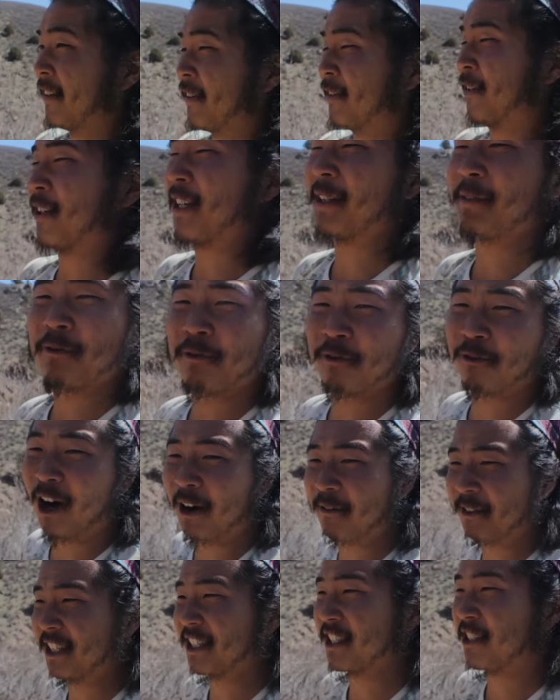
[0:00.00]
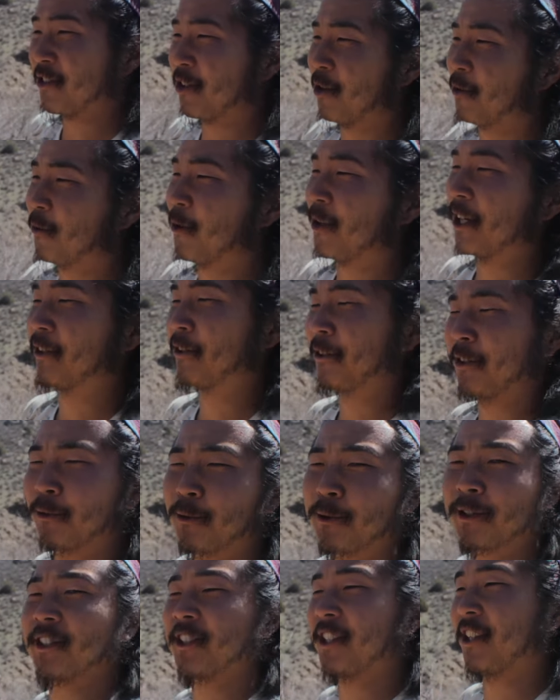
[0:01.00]
Not even 5 minutes into our walk and all the
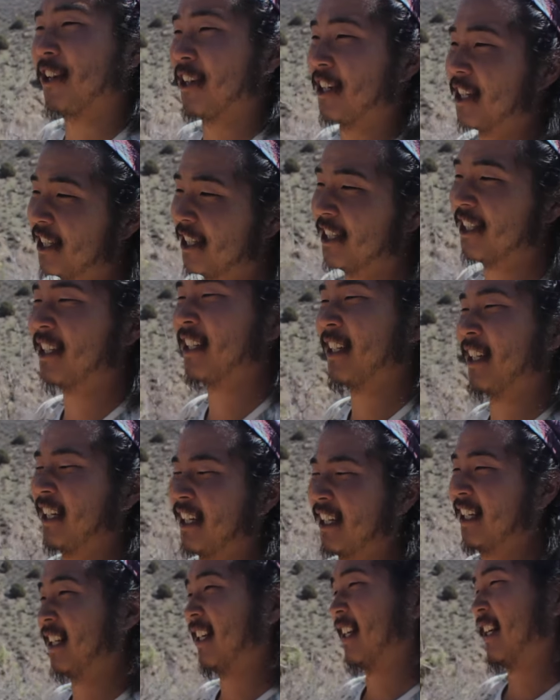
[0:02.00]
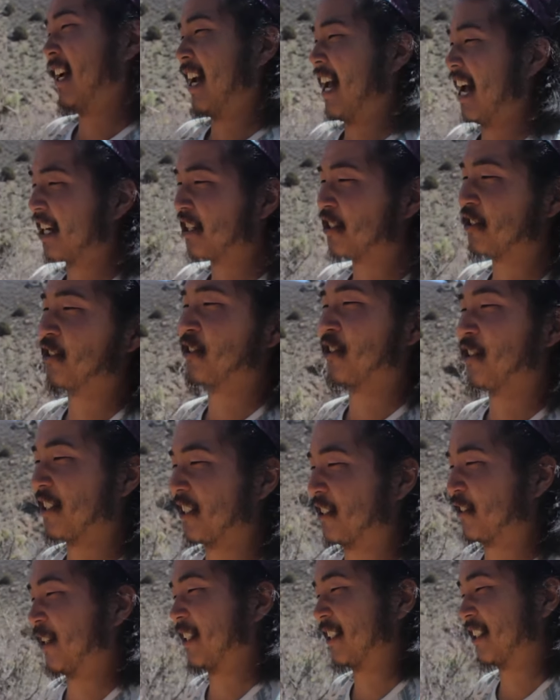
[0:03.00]
water's gone. How could you do
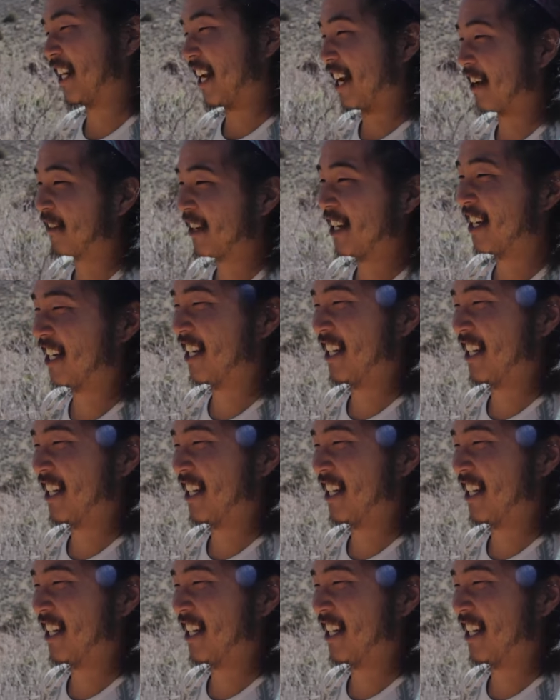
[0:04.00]
this to us, Cam?